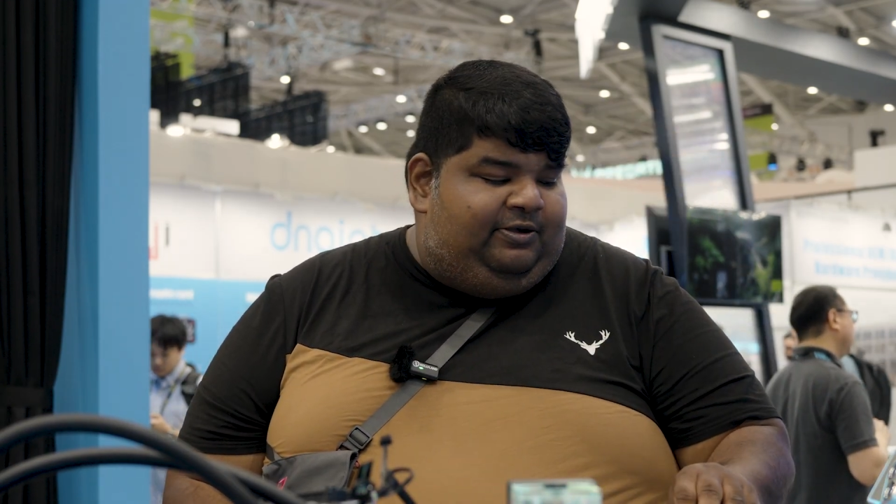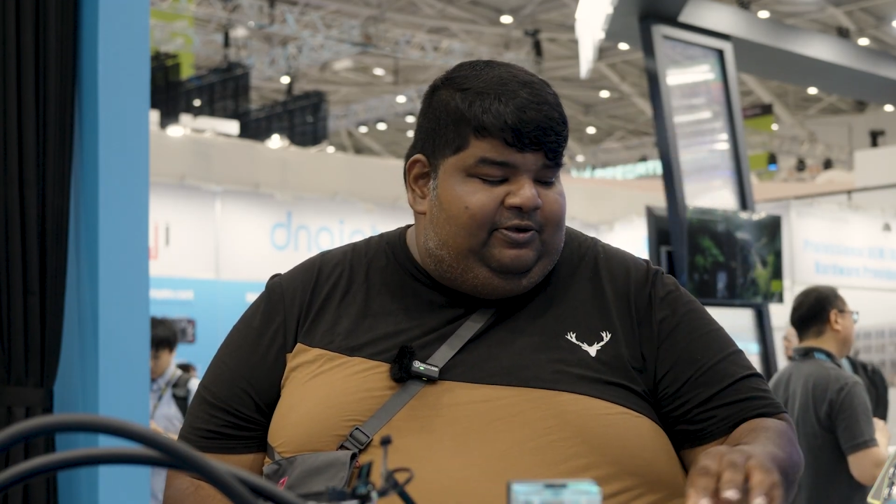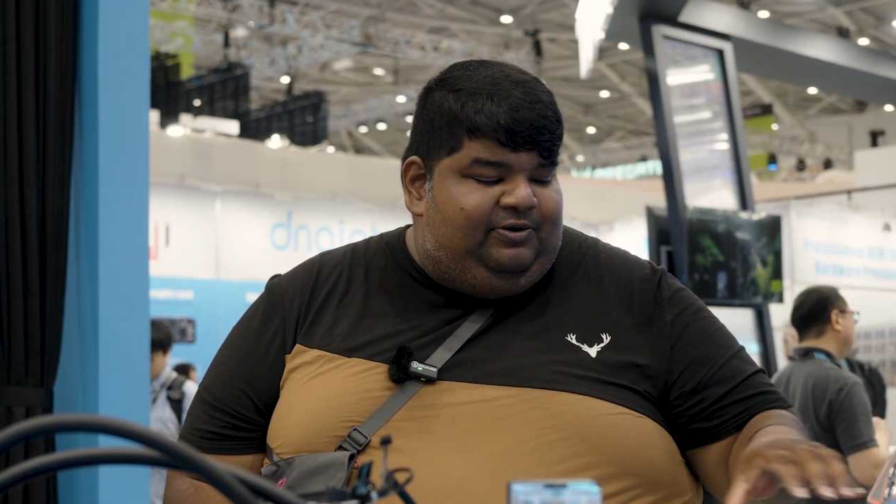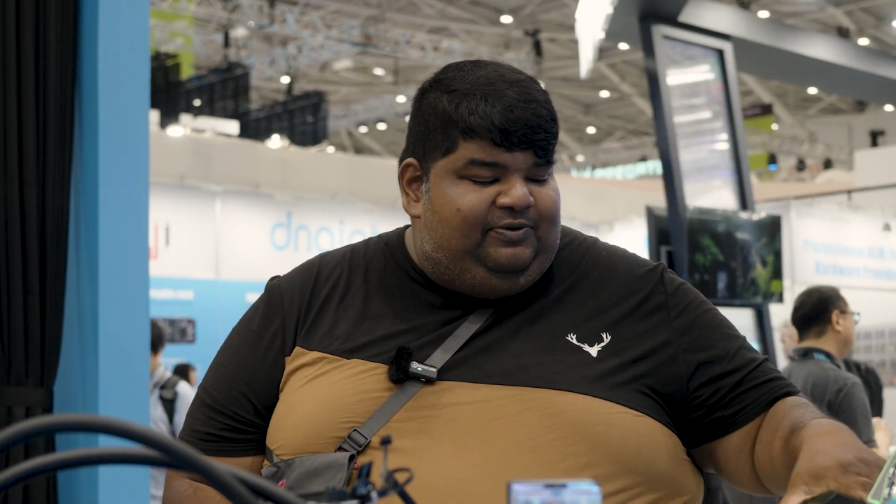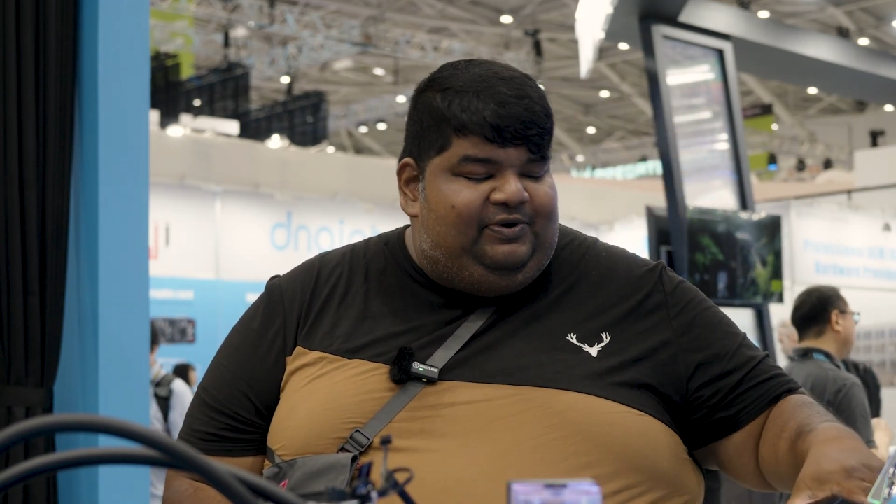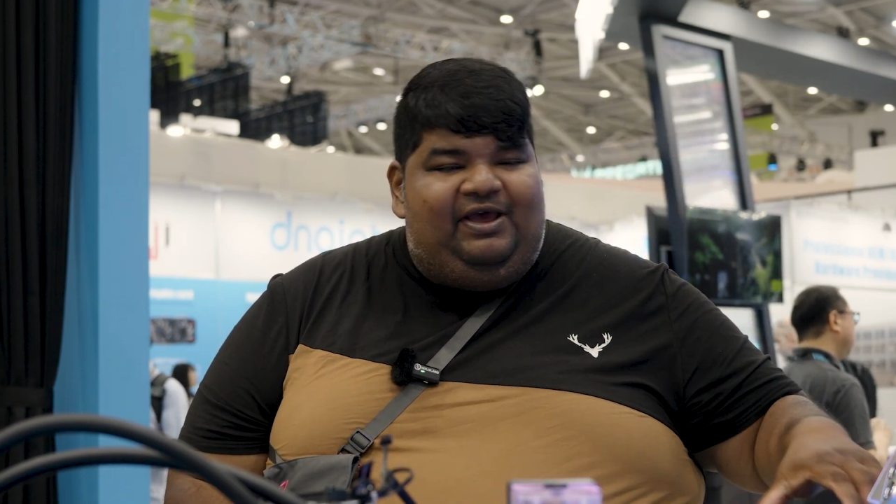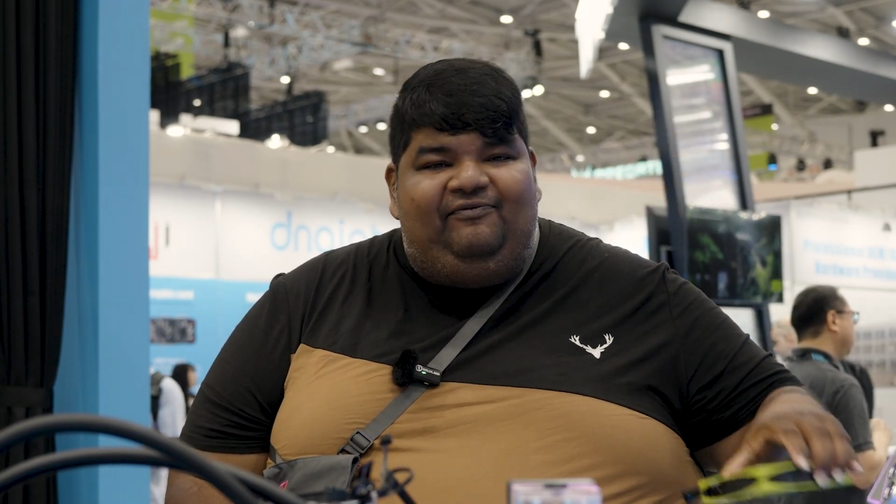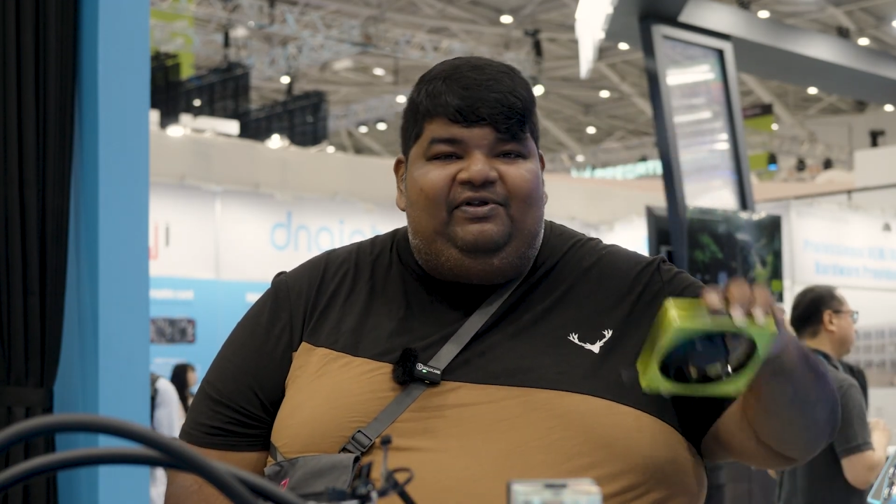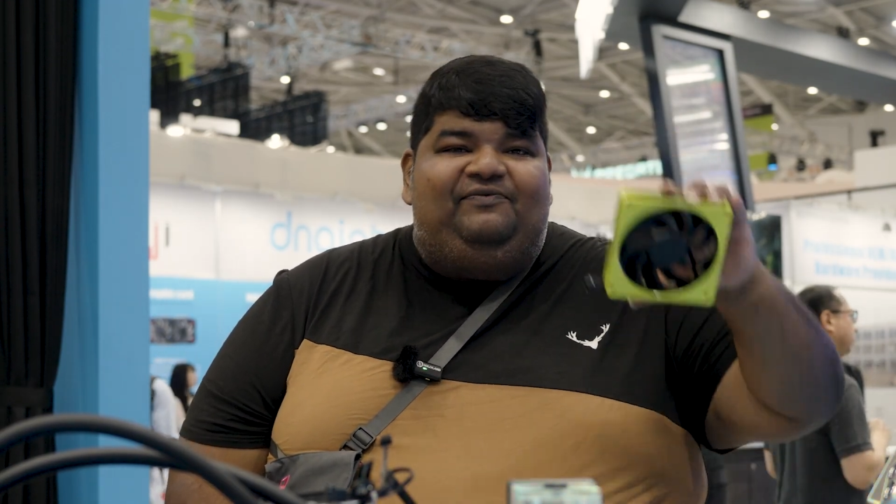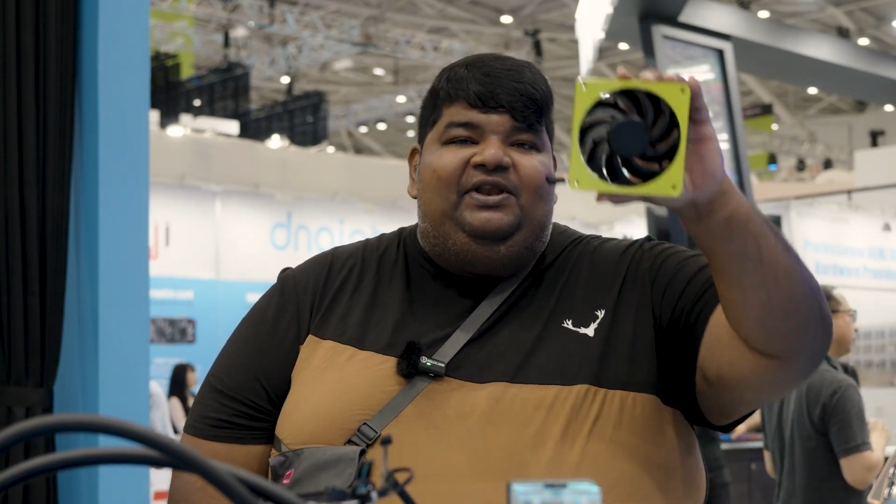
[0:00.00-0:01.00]
you even have
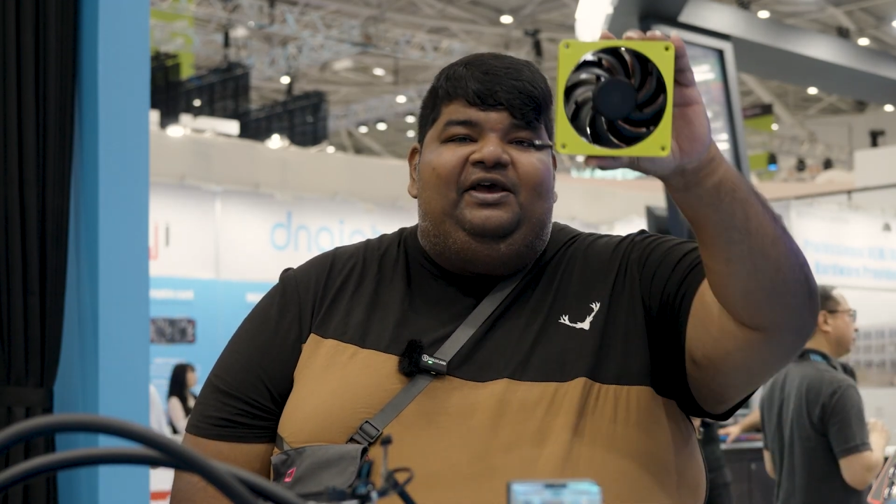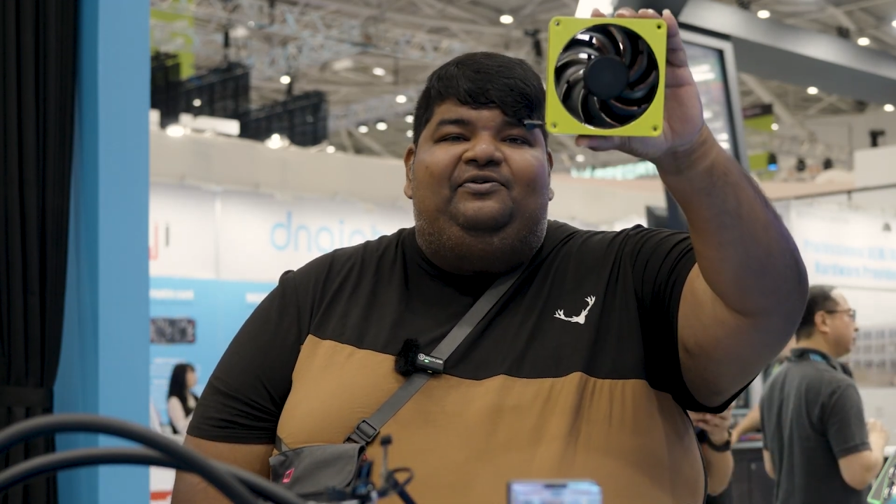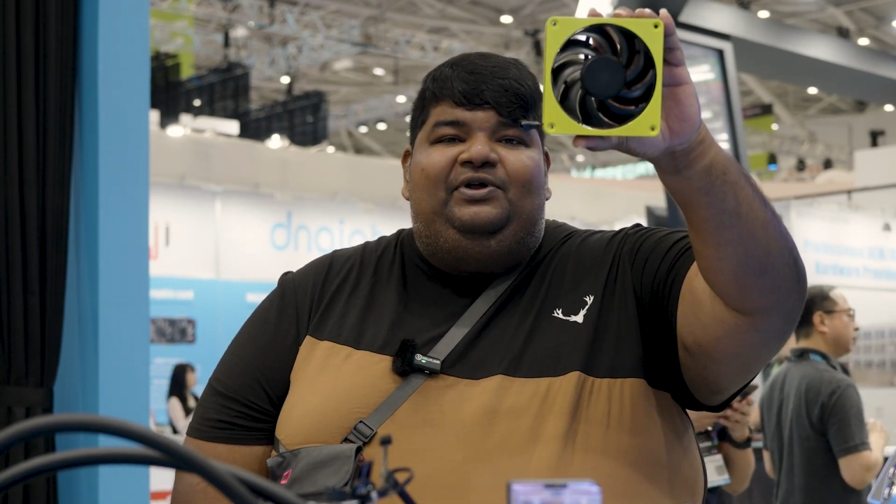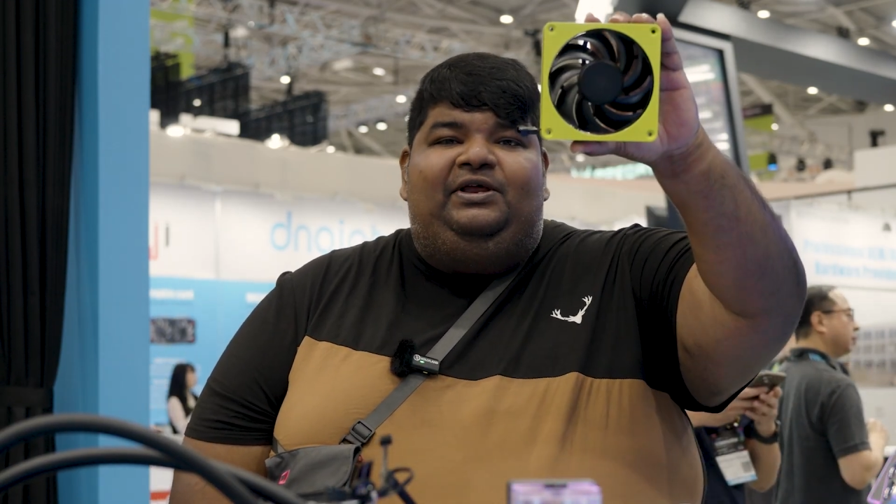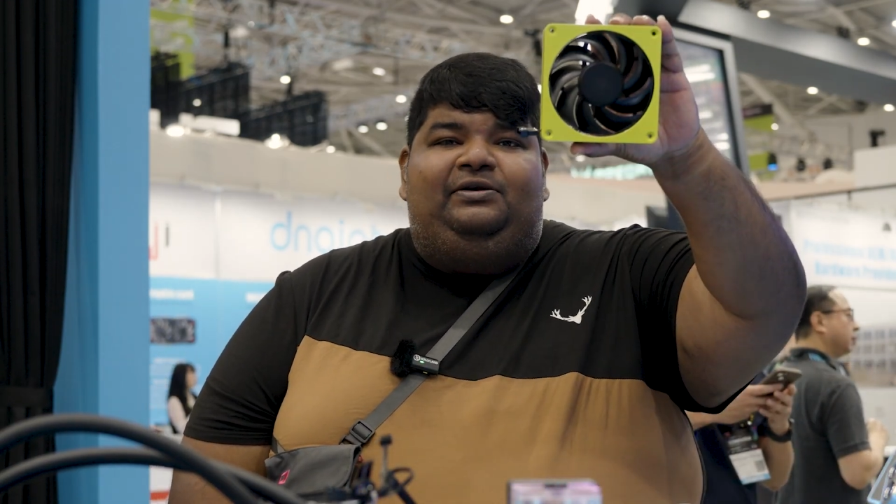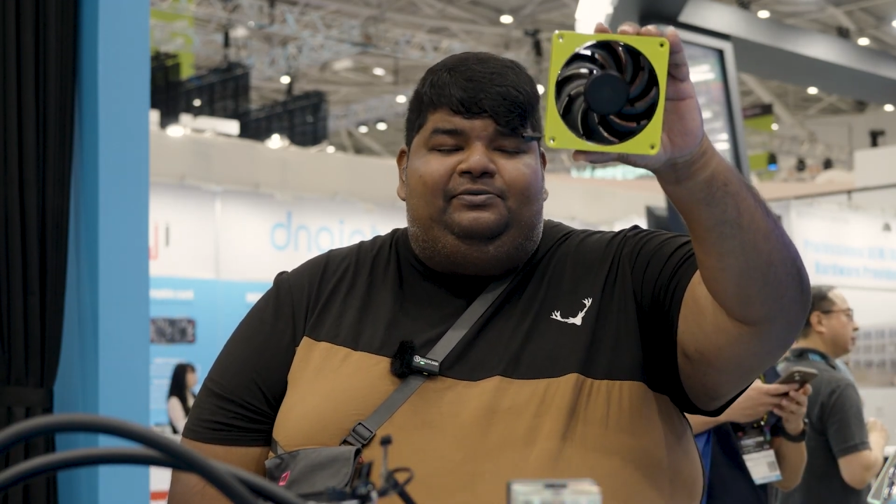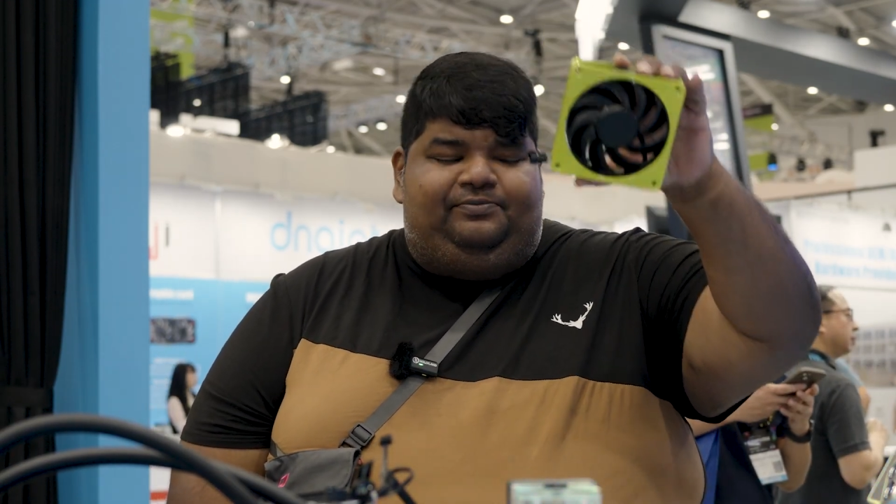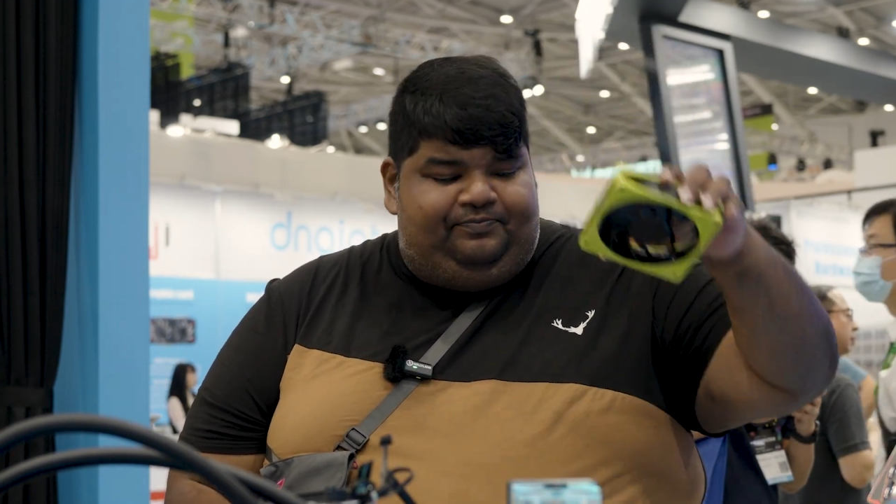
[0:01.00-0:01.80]
NVIDIA green.